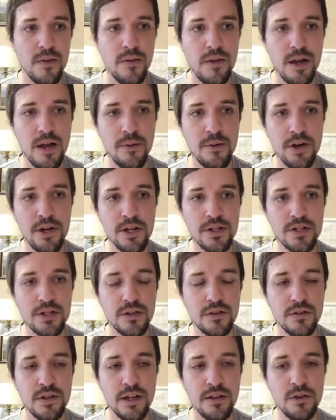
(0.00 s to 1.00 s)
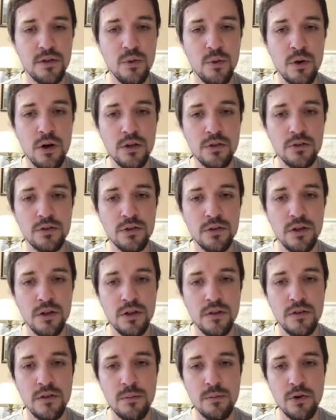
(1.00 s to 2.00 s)
The leverage that you want,
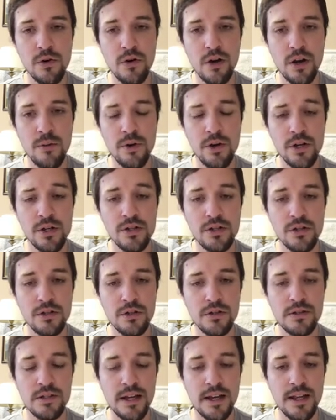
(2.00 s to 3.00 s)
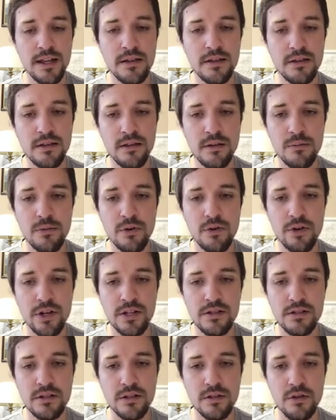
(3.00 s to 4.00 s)
the more leverage you select, the more
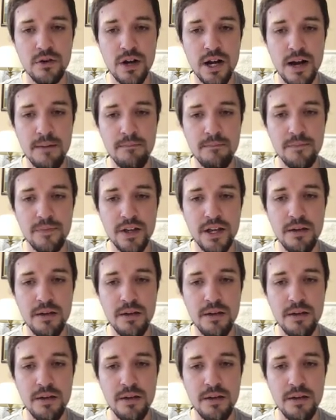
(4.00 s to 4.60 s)
risk you have.